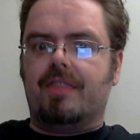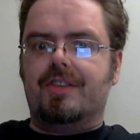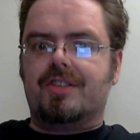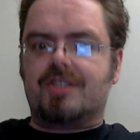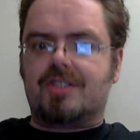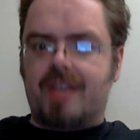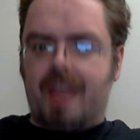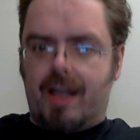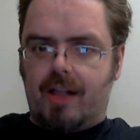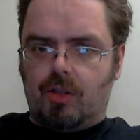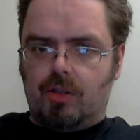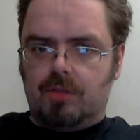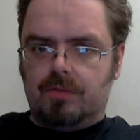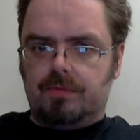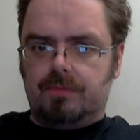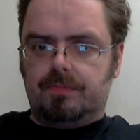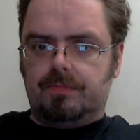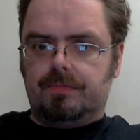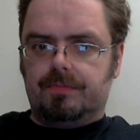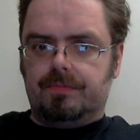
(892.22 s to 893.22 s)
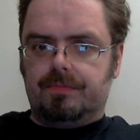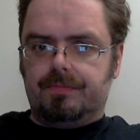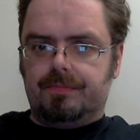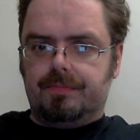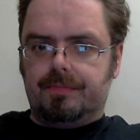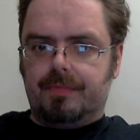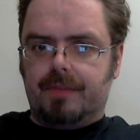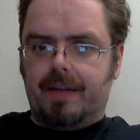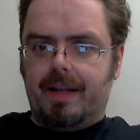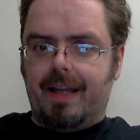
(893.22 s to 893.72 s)
the cell.
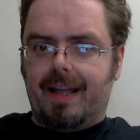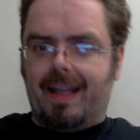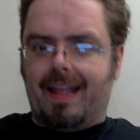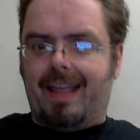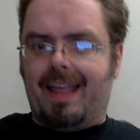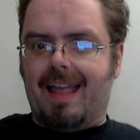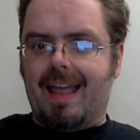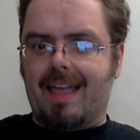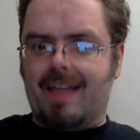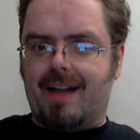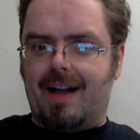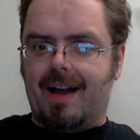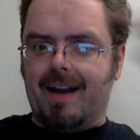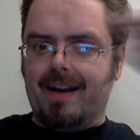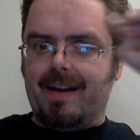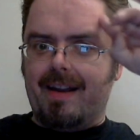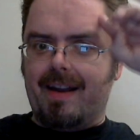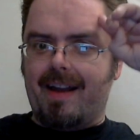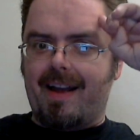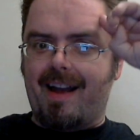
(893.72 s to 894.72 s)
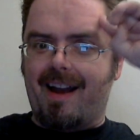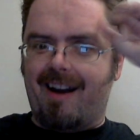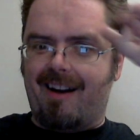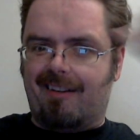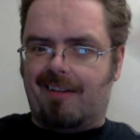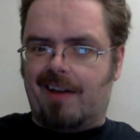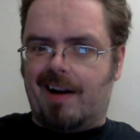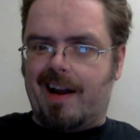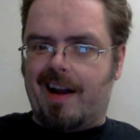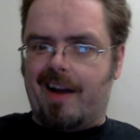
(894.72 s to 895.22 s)
Get that idea
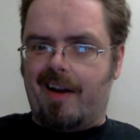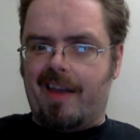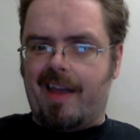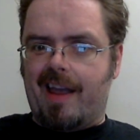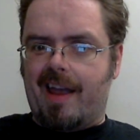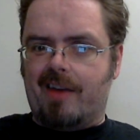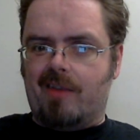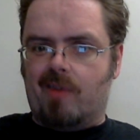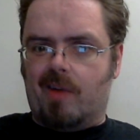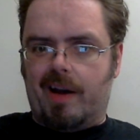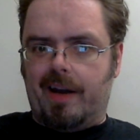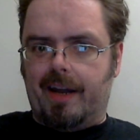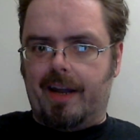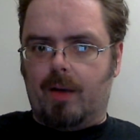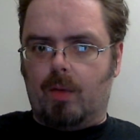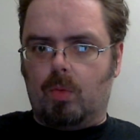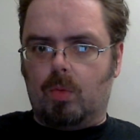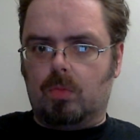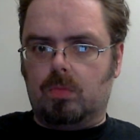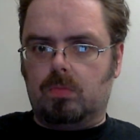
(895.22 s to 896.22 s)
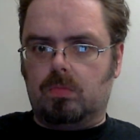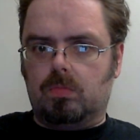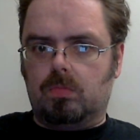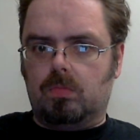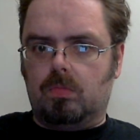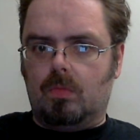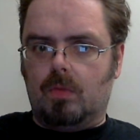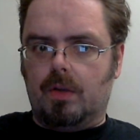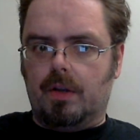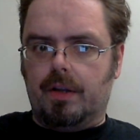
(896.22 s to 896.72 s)
right out of your head right now,
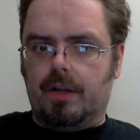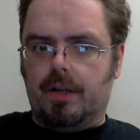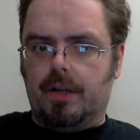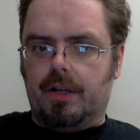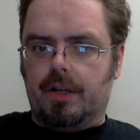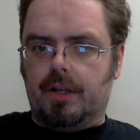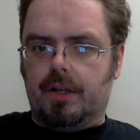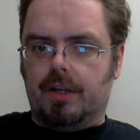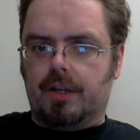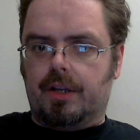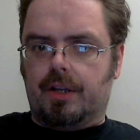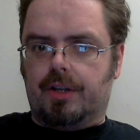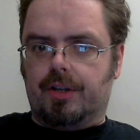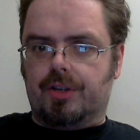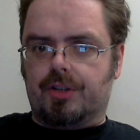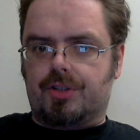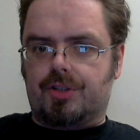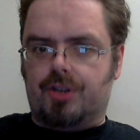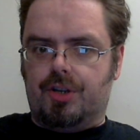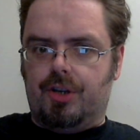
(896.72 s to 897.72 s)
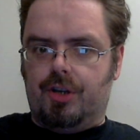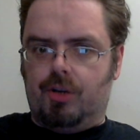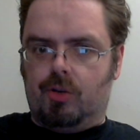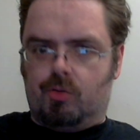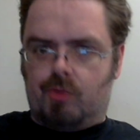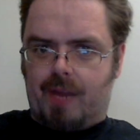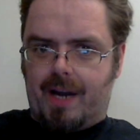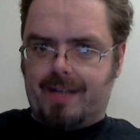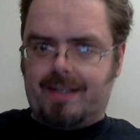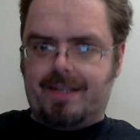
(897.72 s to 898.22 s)
because
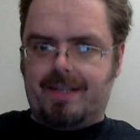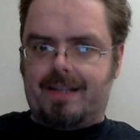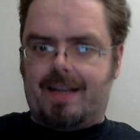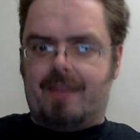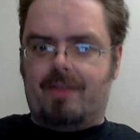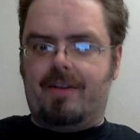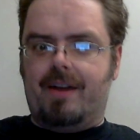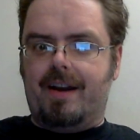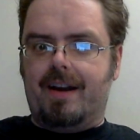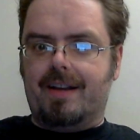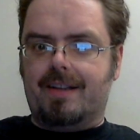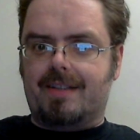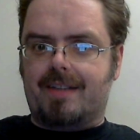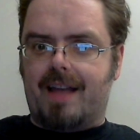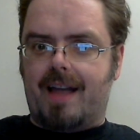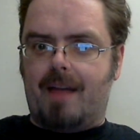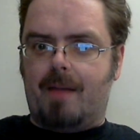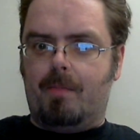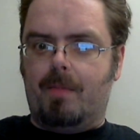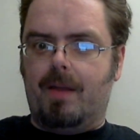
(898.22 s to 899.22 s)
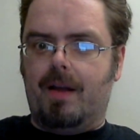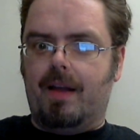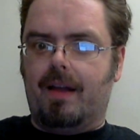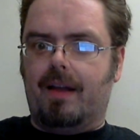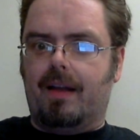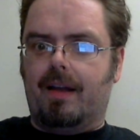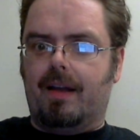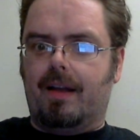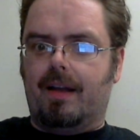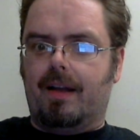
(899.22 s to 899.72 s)
you'll write it down in an exam,
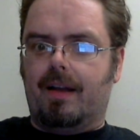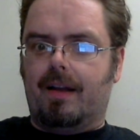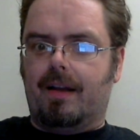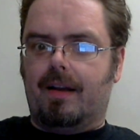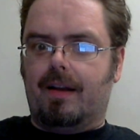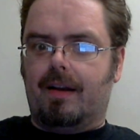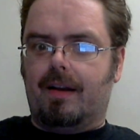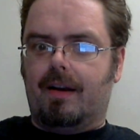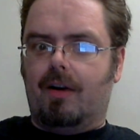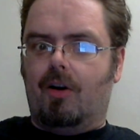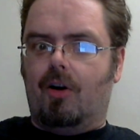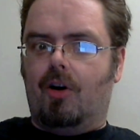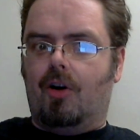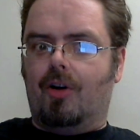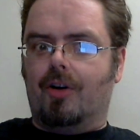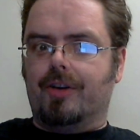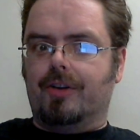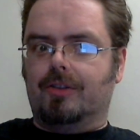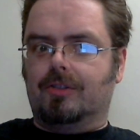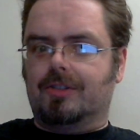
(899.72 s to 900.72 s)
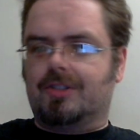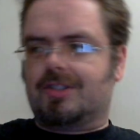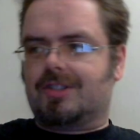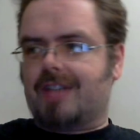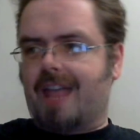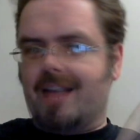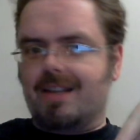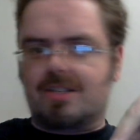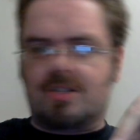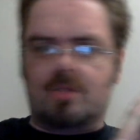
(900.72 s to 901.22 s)
or you'll
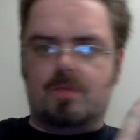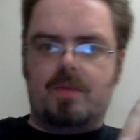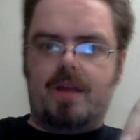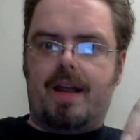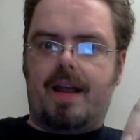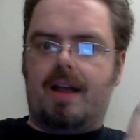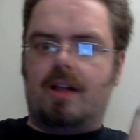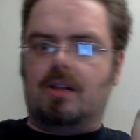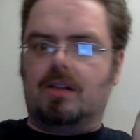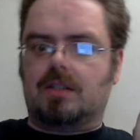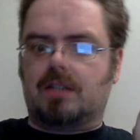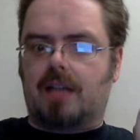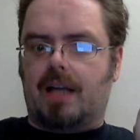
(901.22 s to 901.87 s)
say it to somebody else